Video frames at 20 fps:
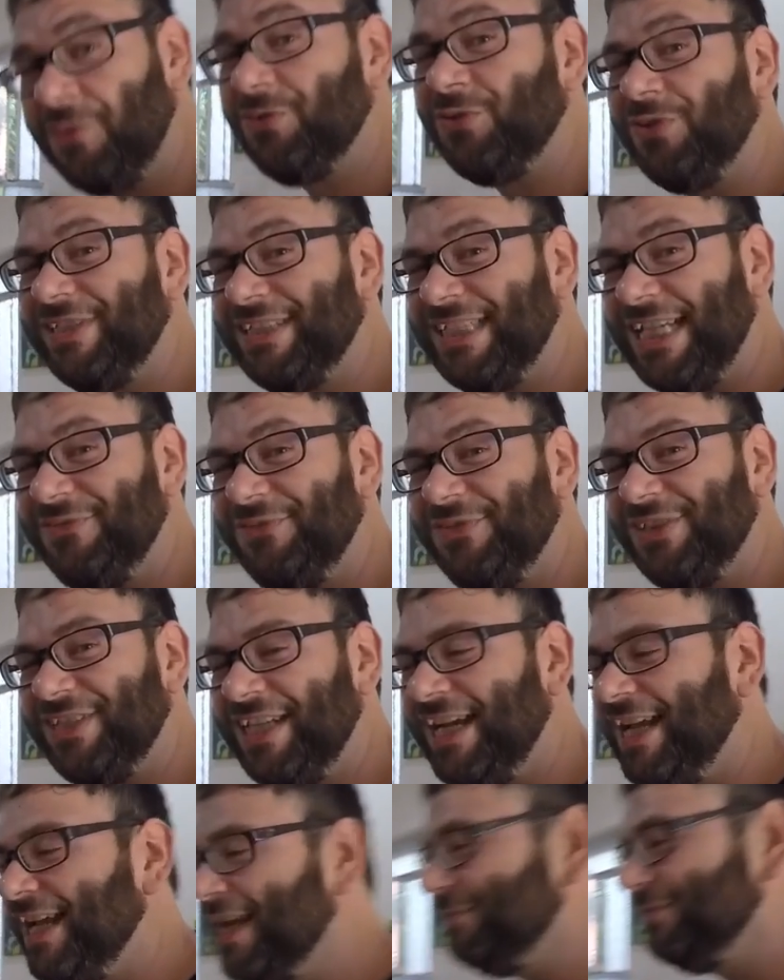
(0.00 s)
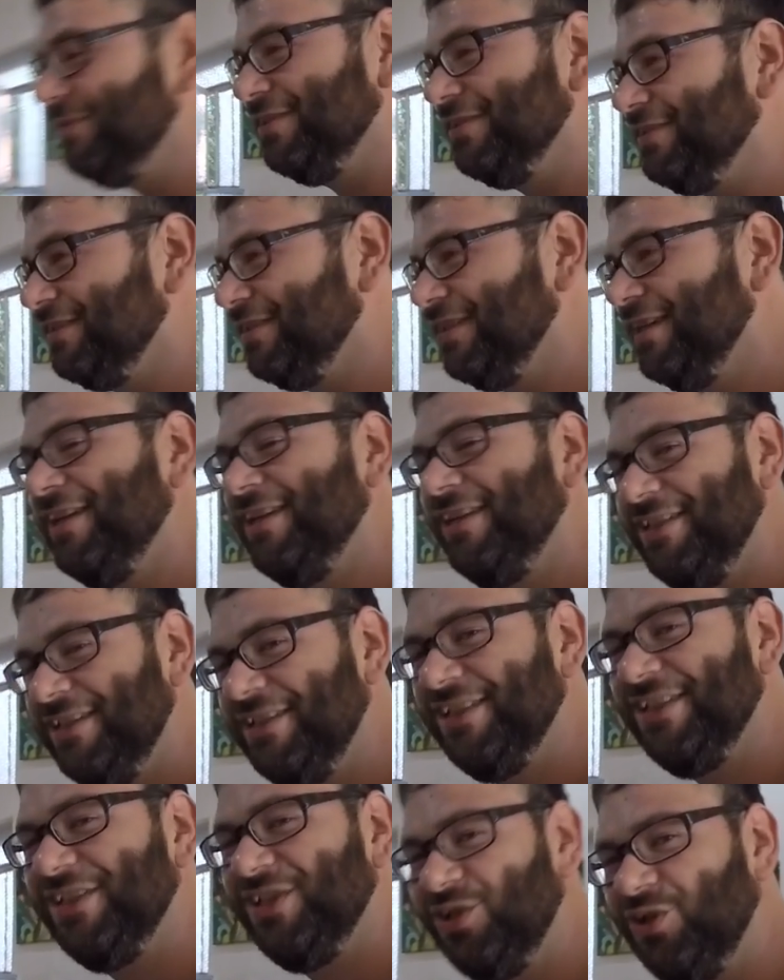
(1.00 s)
I'm so excited for today. I'm just
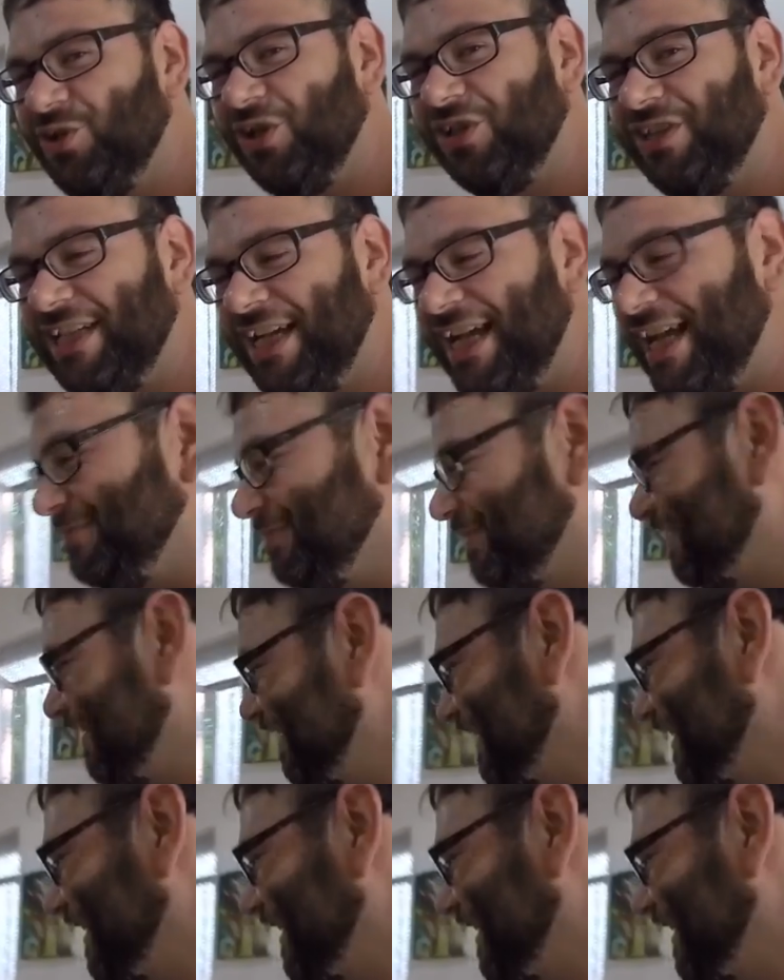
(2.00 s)
good times.